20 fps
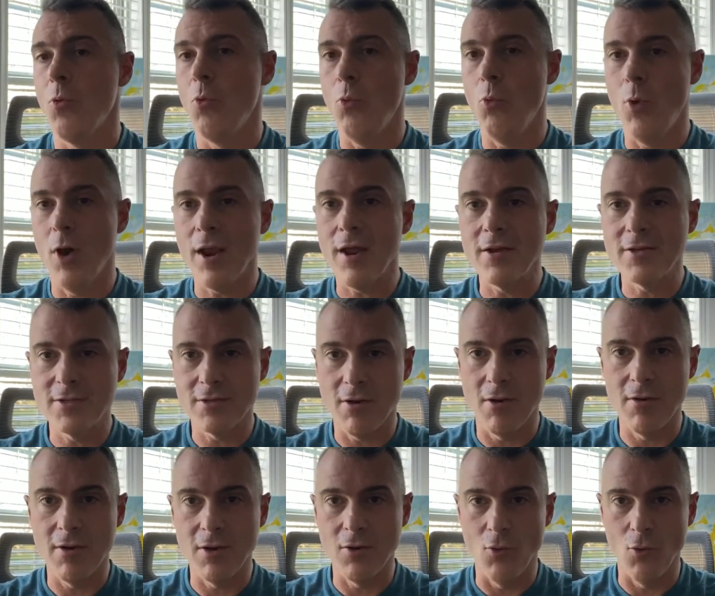what I
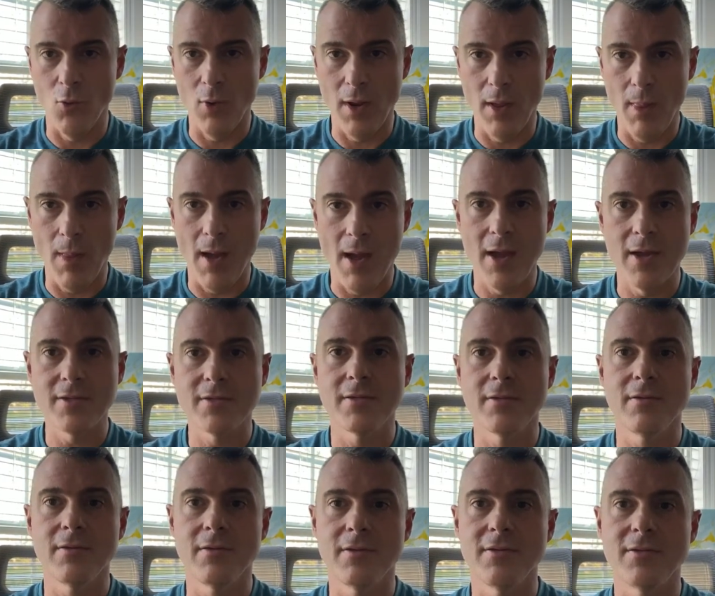started to
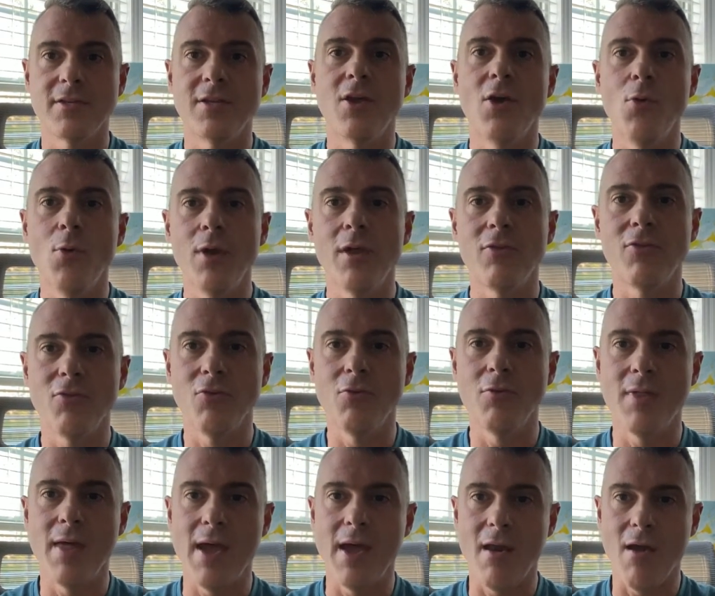realize is going
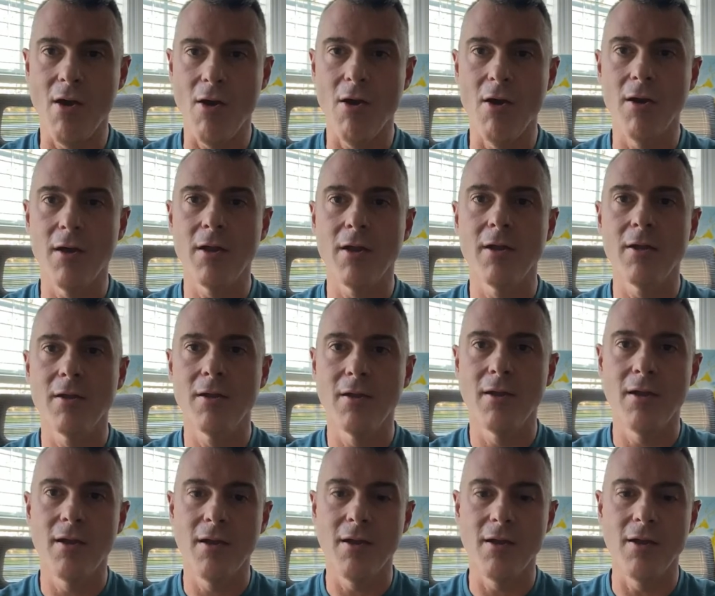through that arc
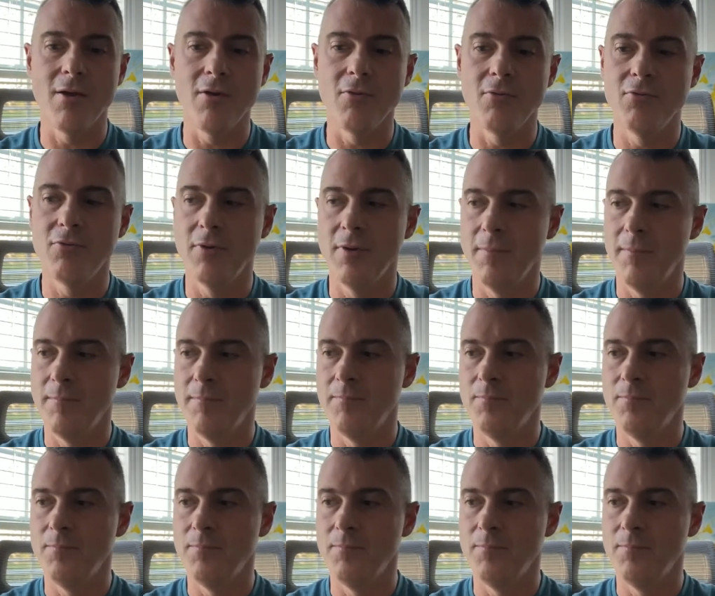of,